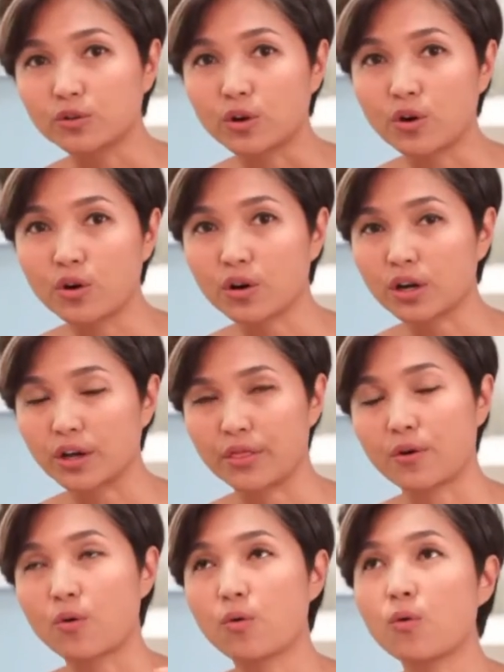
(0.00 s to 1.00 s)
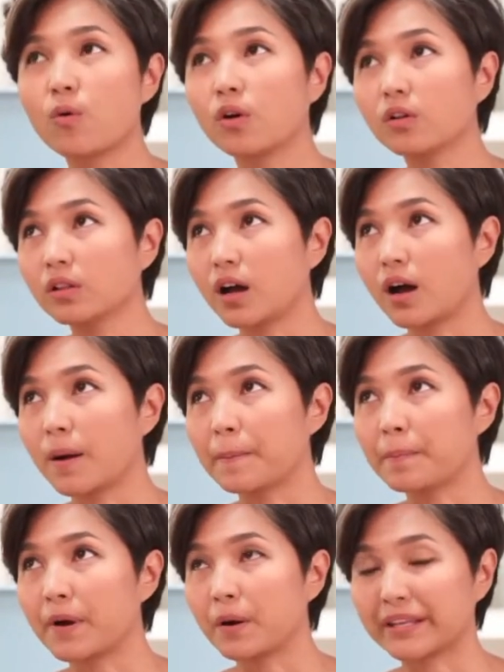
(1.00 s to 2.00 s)
to cook the whole
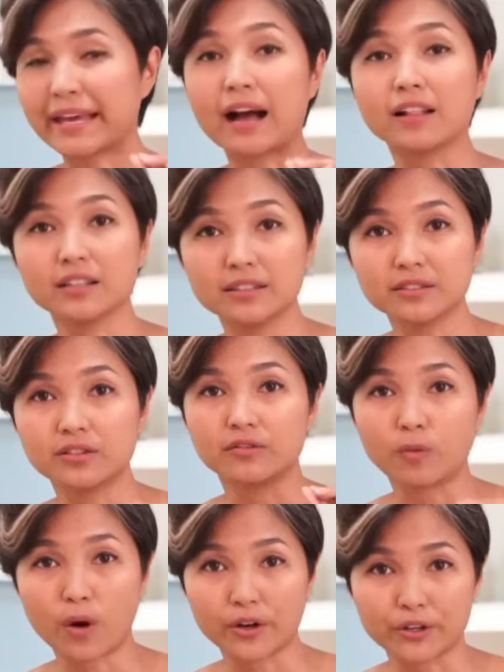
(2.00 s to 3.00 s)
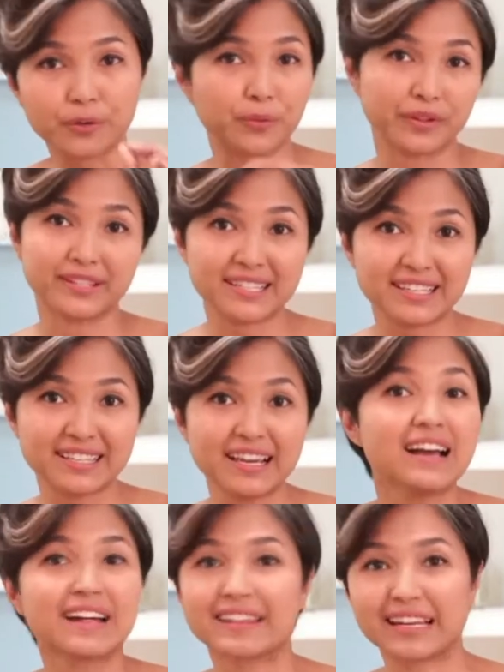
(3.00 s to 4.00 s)
gallon of water with tea,
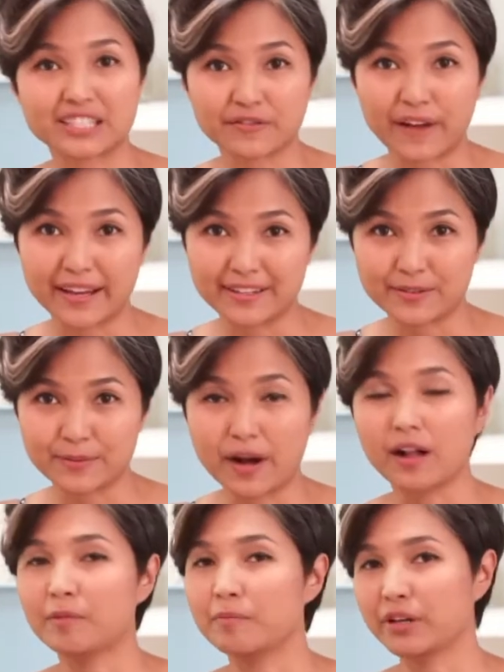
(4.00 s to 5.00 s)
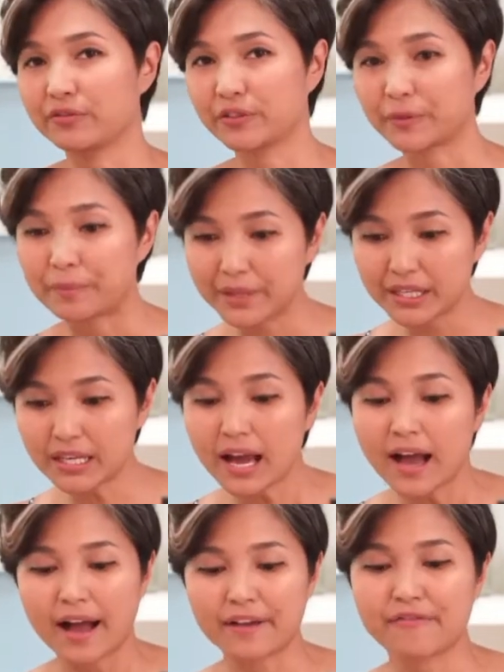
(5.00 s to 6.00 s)
that's fine as well. But for me,
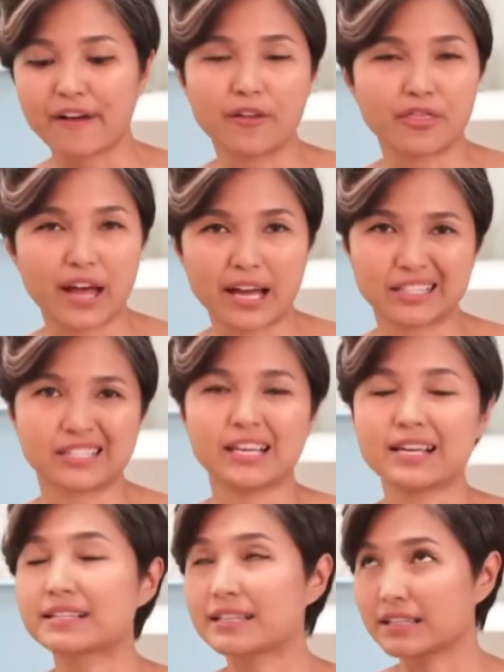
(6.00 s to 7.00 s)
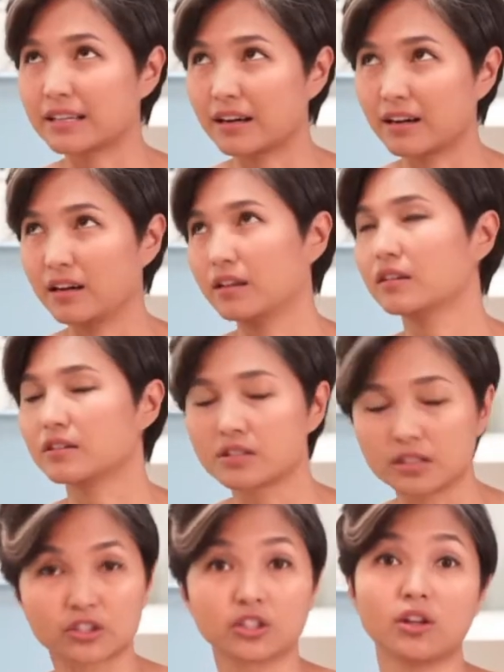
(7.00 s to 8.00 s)
I found that it takes
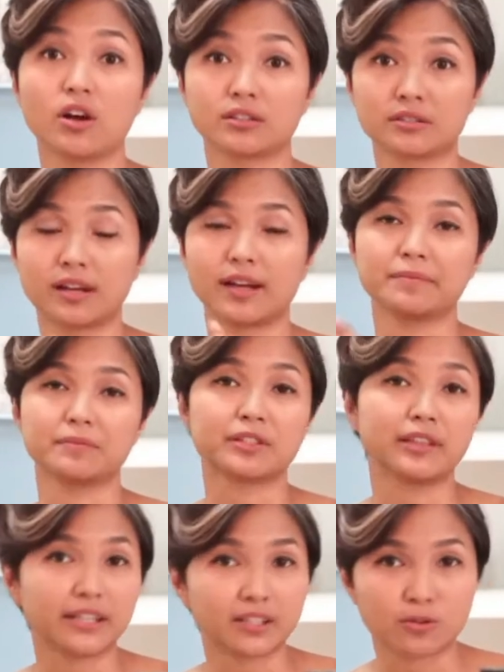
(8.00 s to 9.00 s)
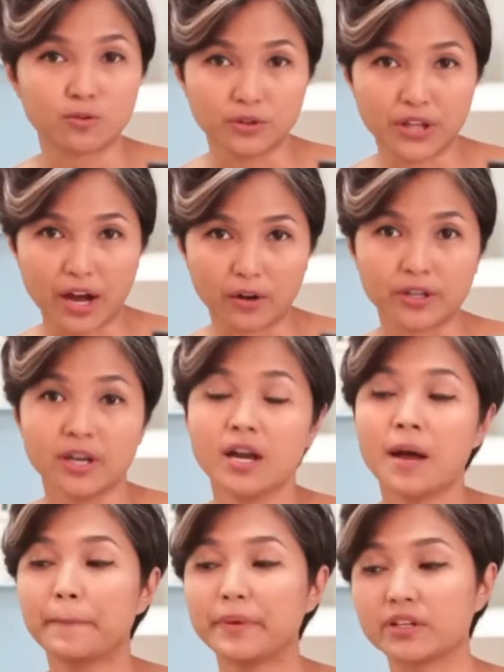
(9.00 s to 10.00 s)
such a long time to let it cool down
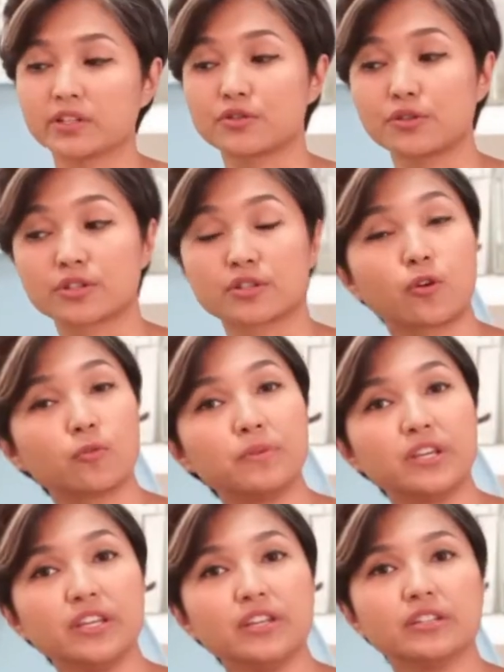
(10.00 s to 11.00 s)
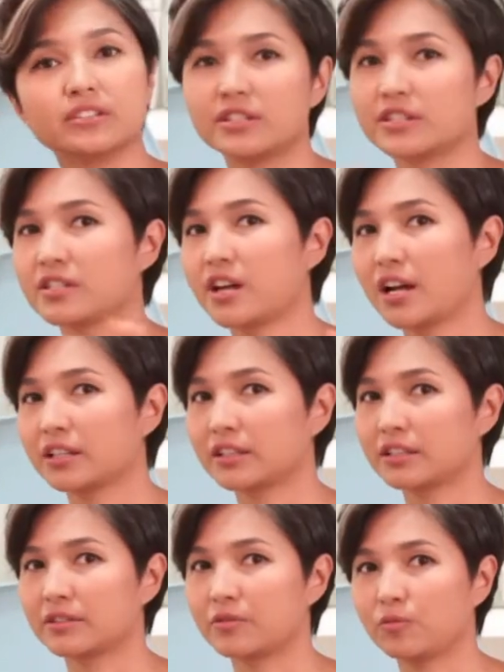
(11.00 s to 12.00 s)
because the SCOBY does not
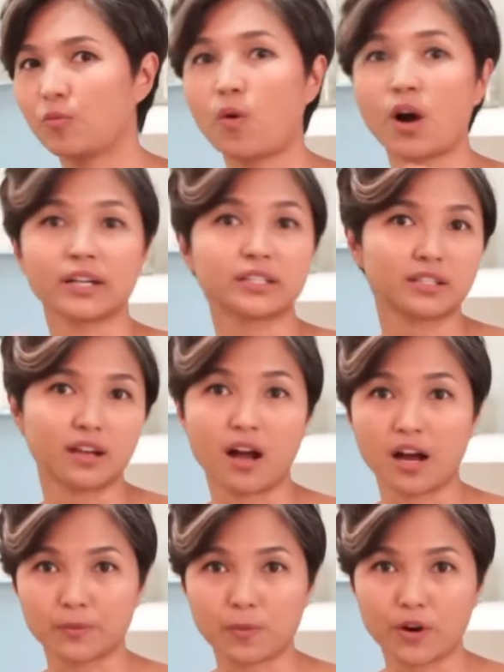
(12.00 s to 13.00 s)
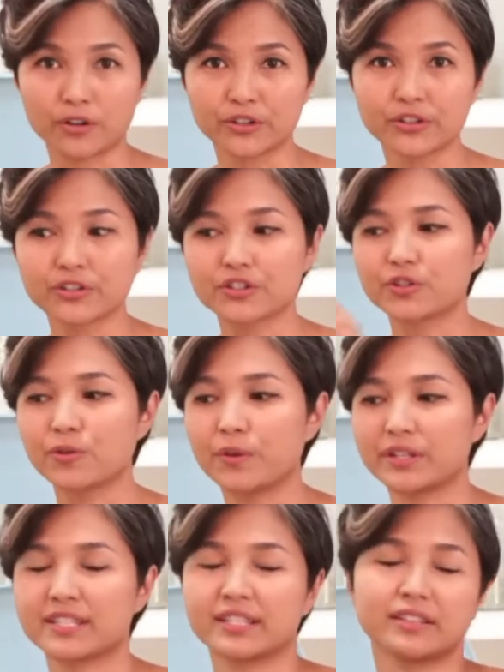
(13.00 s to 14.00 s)
want hot water, so
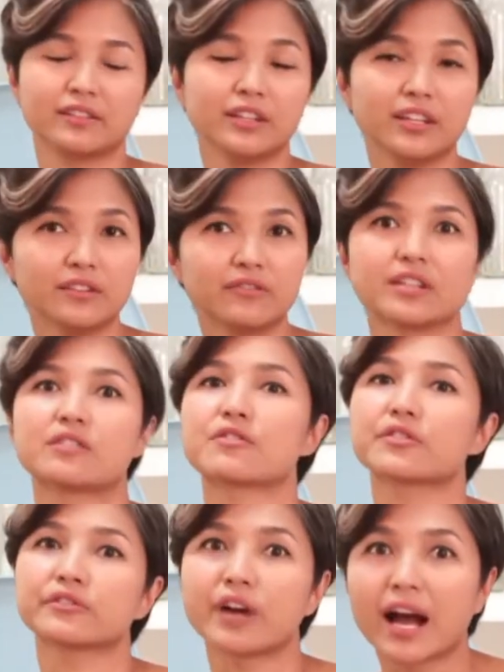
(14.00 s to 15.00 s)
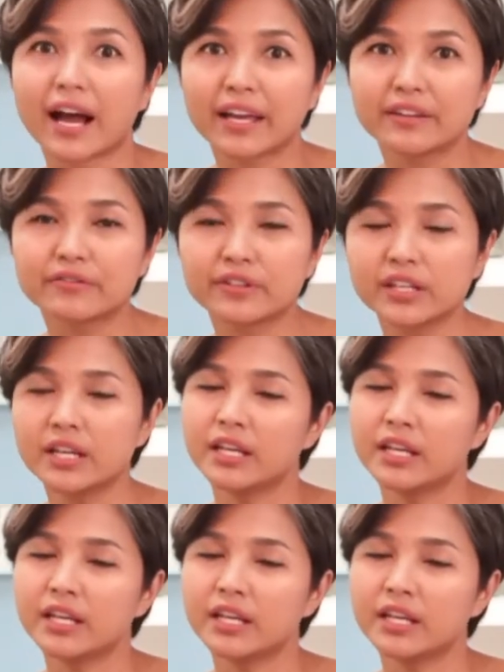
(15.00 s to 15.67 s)
it's gonna live and thrive